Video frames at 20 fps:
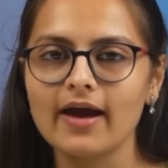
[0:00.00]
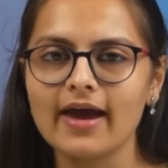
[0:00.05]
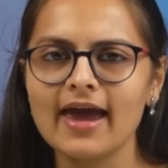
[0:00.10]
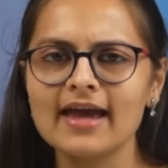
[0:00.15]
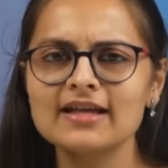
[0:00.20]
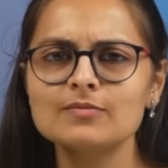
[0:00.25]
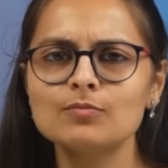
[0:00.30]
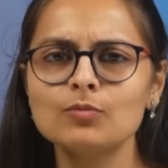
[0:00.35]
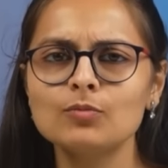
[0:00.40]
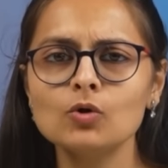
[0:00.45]

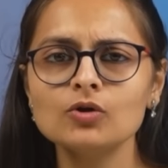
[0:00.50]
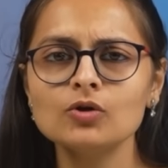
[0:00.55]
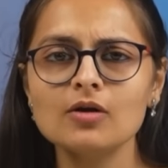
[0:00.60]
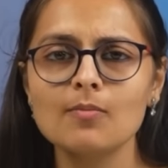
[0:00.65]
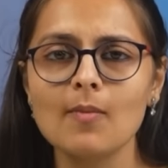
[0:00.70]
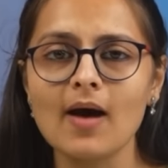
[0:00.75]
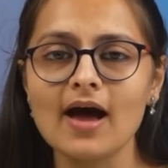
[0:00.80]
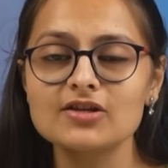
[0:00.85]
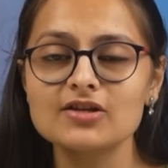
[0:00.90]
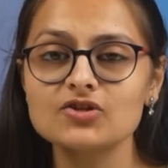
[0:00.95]
explore the
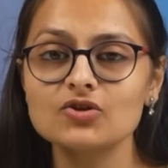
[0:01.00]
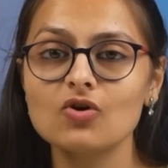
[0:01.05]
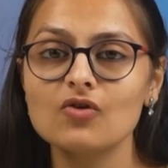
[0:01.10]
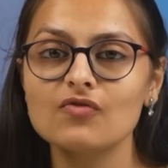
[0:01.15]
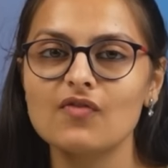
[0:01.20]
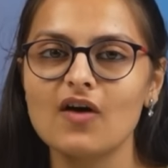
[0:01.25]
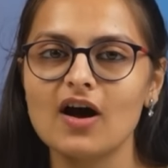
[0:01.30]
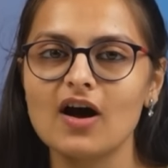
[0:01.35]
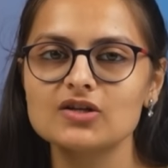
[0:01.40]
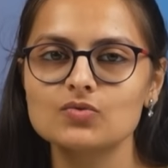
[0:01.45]
magic
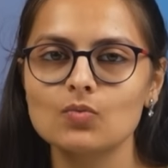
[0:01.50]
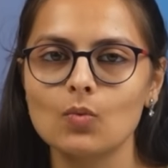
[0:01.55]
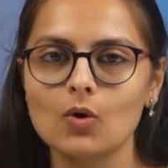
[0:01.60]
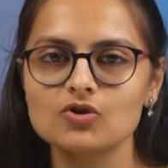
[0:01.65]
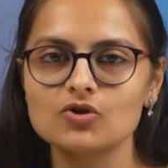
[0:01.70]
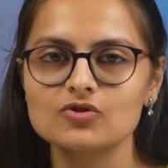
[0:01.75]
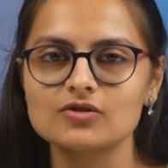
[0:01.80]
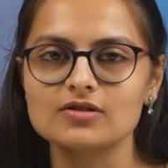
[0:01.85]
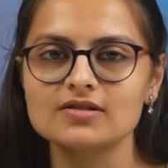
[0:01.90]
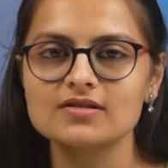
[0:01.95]
of fast
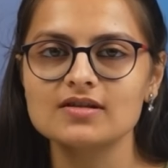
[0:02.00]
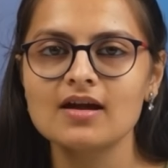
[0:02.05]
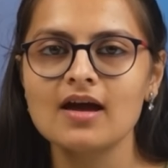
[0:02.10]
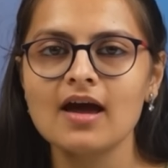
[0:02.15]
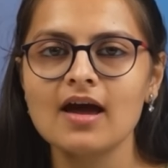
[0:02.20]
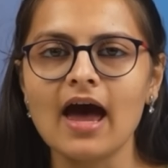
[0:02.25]
watch list